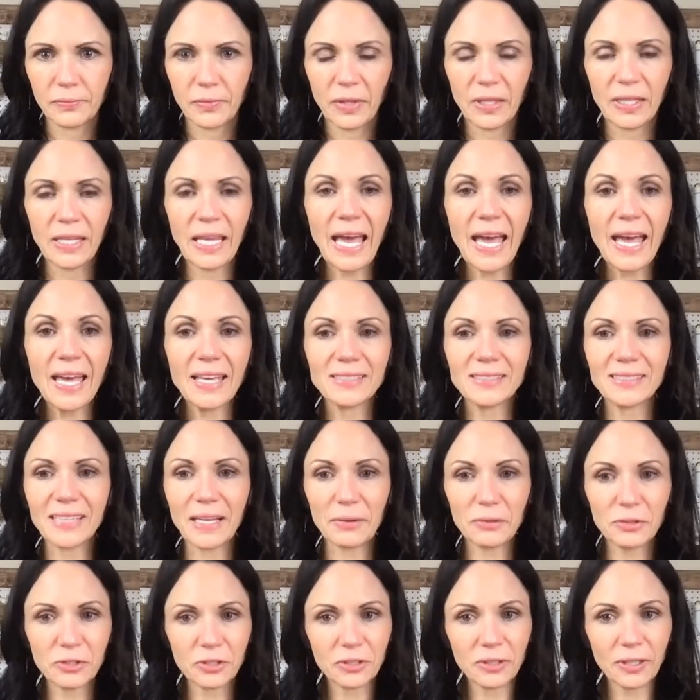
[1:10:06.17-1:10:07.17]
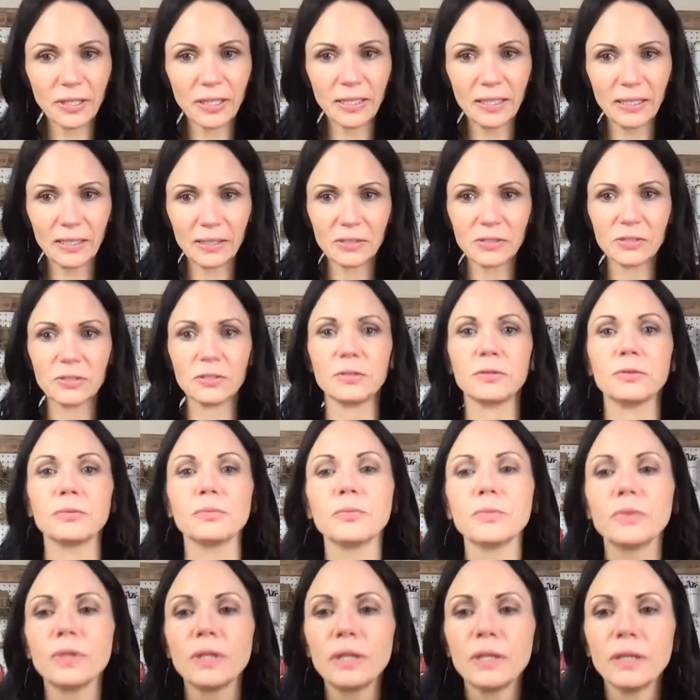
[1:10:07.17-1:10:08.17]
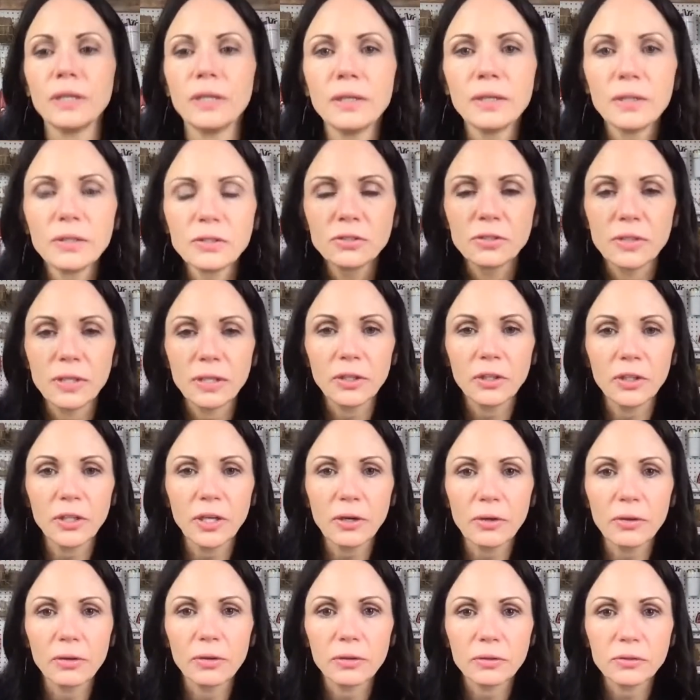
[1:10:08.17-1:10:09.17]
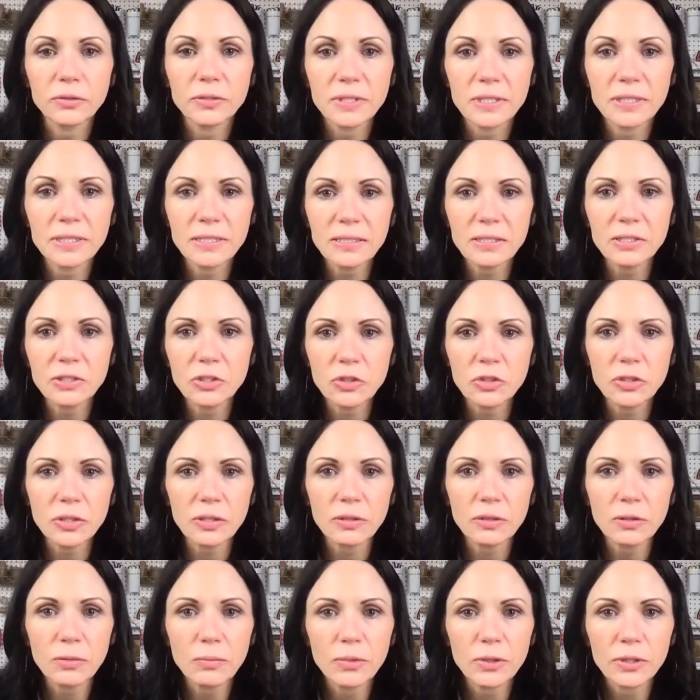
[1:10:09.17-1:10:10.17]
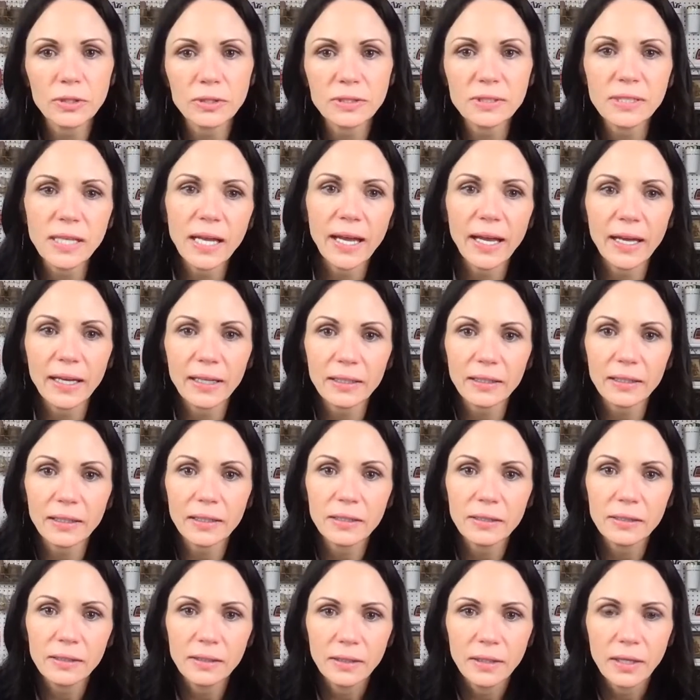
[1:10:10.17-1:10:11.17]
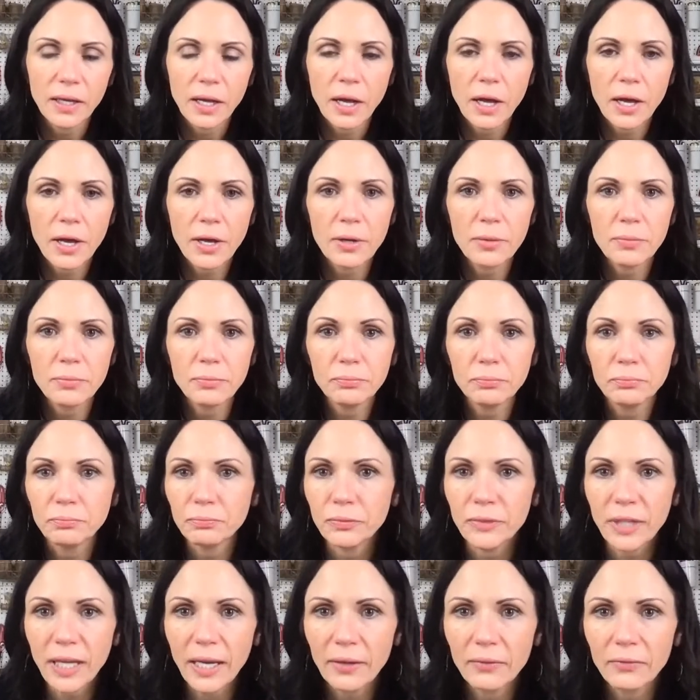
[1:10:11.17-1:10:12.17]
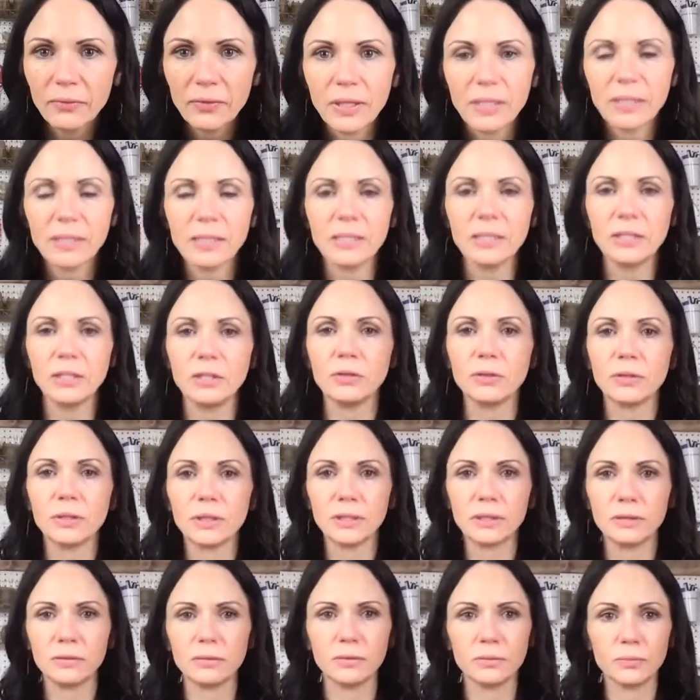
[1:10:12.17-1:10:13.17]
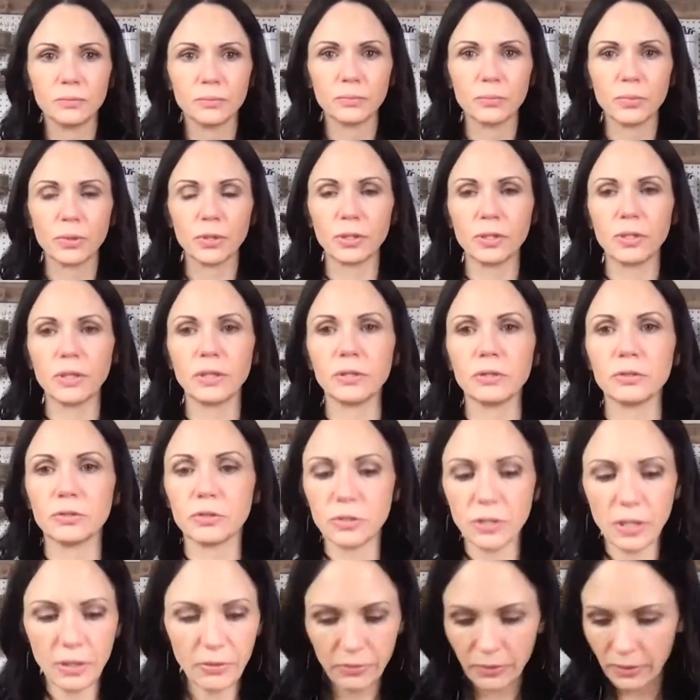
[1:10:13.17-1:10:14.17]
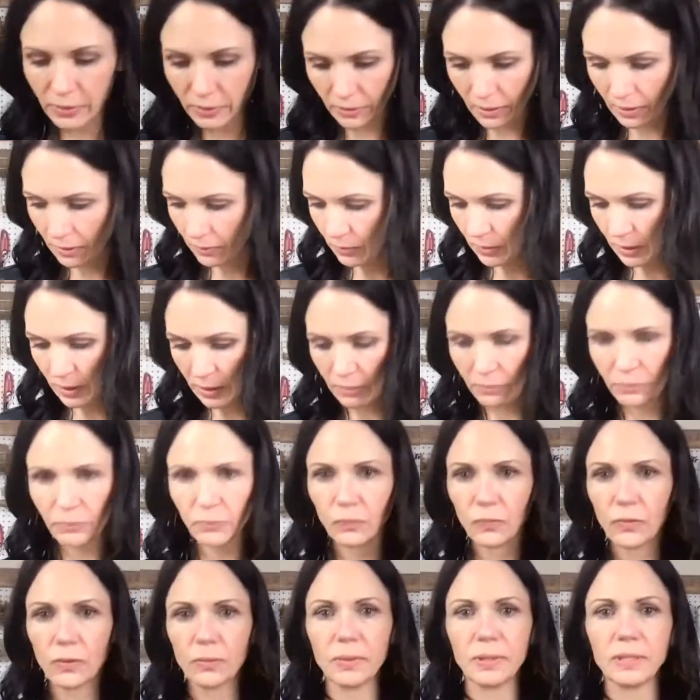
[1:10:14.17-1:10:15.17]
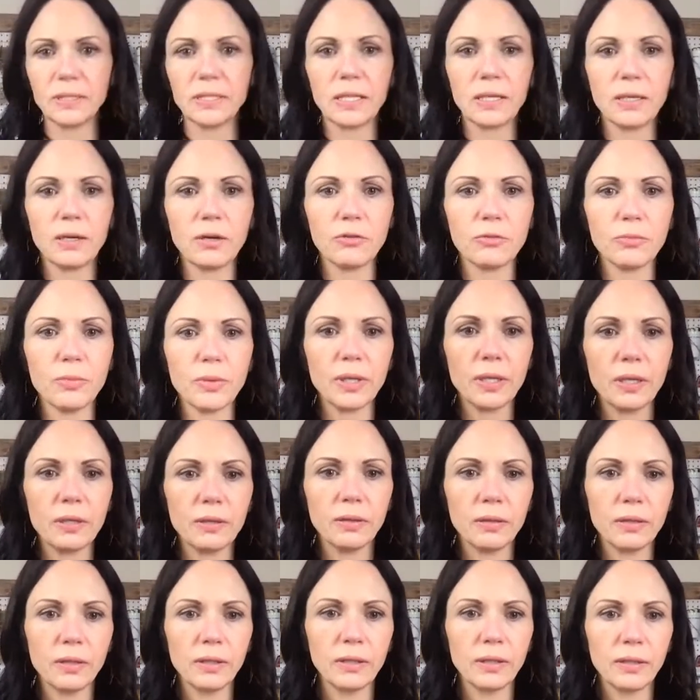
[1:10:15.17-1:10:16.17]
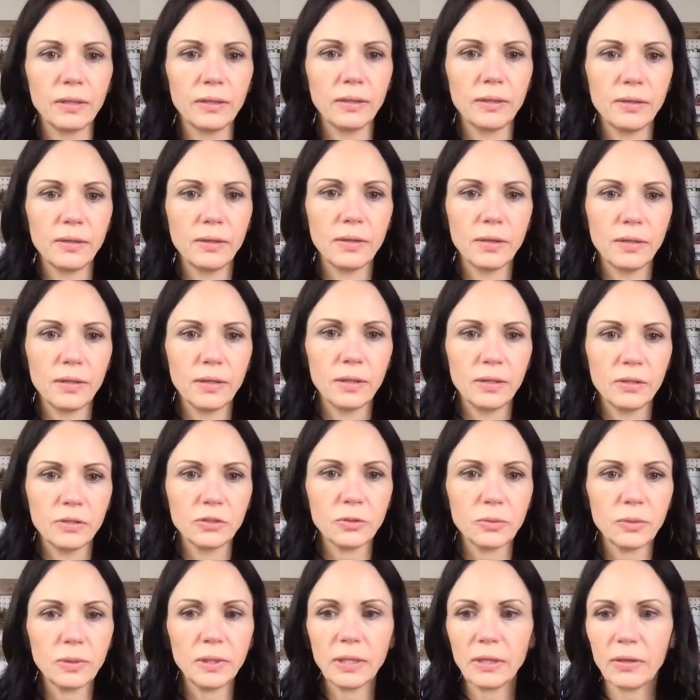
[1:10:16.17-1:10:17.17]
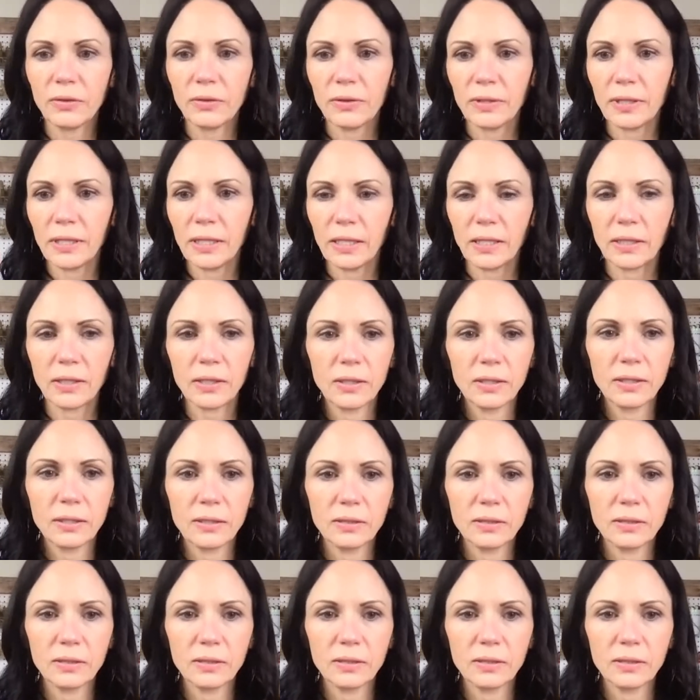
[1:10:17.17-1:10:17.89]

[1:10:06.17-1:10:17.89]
Yes, that was a good idea, Sue. So there you go, girls. This is just a little book stack. Um, yeah, and then you can put it on your stuff here. Let me let me take off my. So what do y'all think?